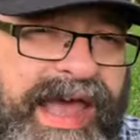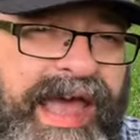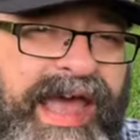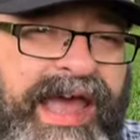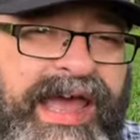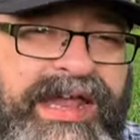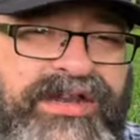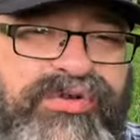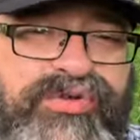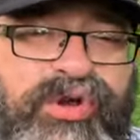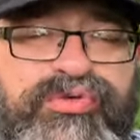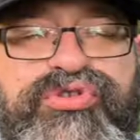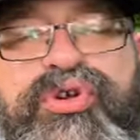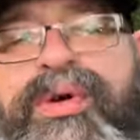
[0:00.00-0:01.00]
and you
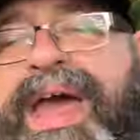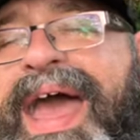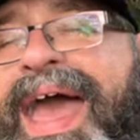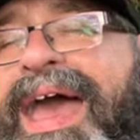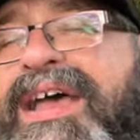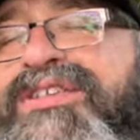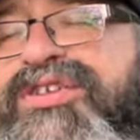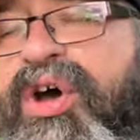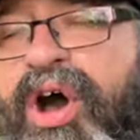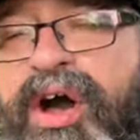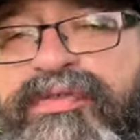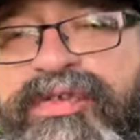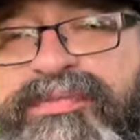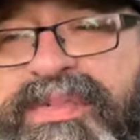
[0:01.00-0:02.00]
don't do it as
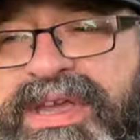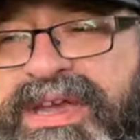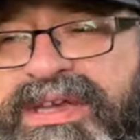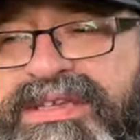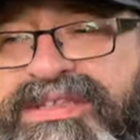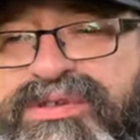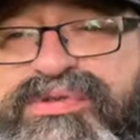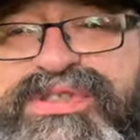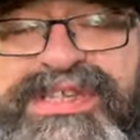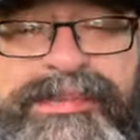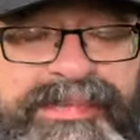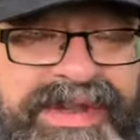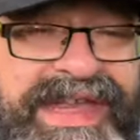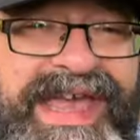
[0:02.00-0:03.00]
often because you
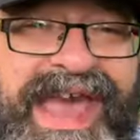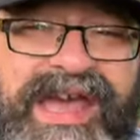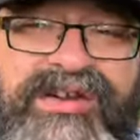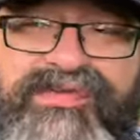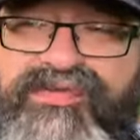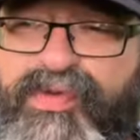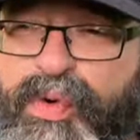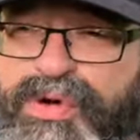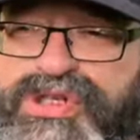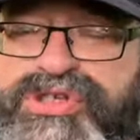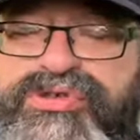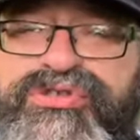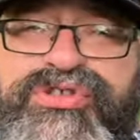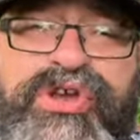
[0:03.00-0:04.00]
simply can't afford to
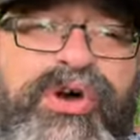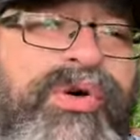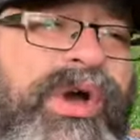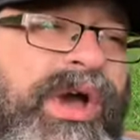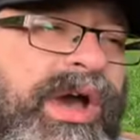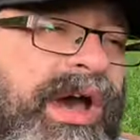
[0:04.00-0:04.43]
do so.